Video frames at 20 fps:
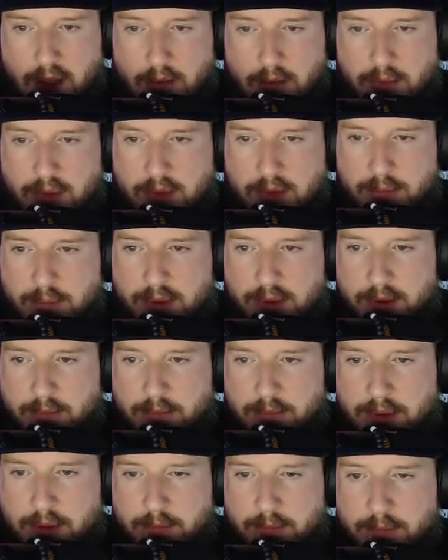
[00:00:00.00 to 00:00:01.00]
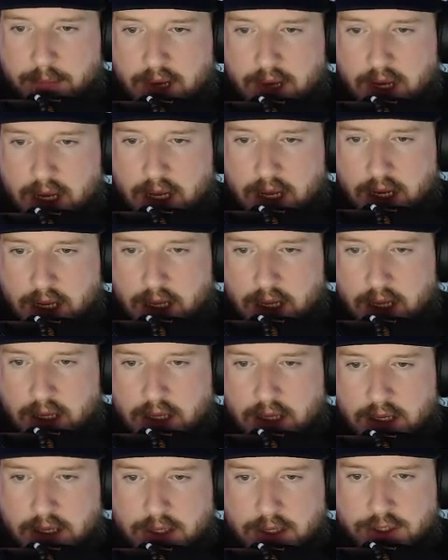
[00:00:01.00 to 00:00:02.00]
Ba, ba, ba, ba,
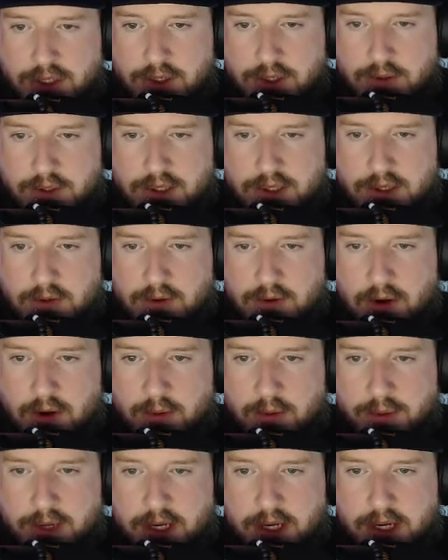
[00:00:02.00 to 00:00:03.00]
Choose to open an